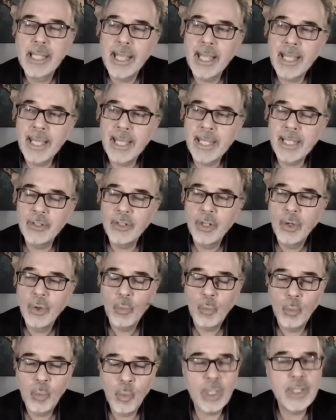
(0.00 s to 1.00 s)
And
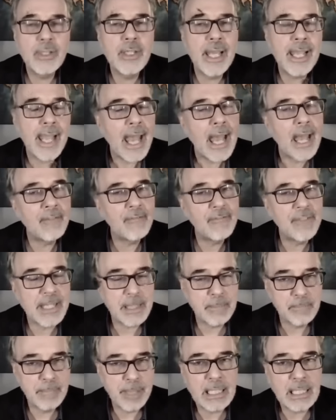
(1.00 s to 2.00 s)
would they have the
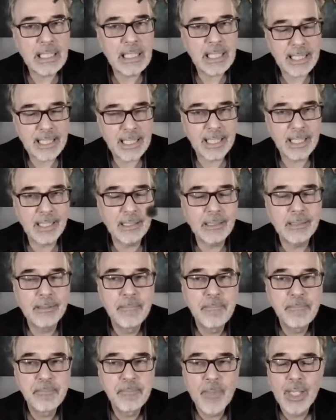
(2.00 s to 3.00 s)
ability
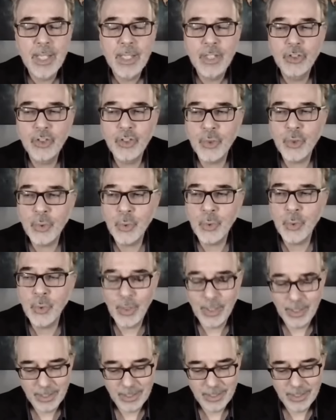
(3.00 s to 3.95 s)
to